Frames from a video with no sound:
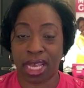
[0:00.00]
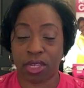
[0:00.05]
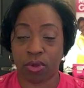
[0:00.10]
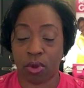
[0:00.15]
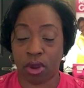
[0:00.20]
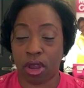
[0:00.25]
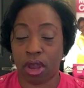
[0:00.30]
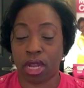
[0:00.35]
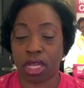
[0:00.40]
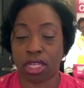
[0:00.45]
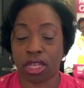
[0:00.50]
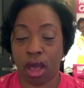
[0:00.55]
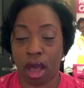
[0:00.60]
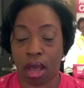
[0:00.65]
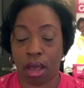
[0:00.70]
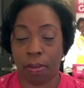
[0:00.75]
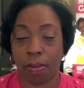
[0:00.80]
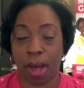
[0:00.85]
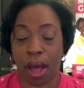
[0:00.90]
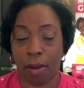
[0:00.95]
we're going to
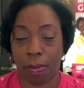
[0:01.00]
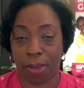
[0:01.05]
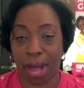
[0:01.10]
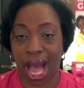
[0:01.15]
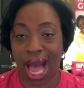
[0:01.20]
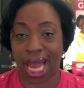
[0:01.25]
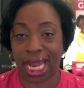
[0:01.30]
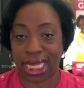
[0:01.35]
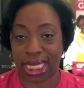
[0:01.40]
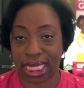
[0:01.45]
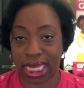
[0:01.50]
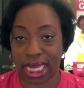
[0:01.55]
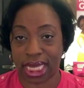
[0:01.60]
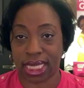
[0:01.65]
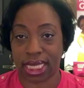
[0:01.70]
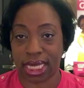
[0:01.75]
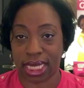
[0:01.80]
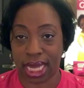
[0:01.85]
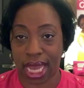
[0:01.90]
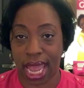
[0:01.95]
talk about politics
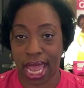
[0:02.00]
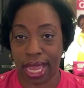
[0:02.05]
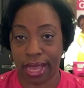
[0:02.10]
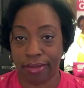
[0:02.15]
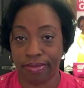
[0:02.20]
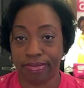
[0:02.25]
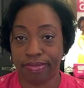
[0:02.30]
today,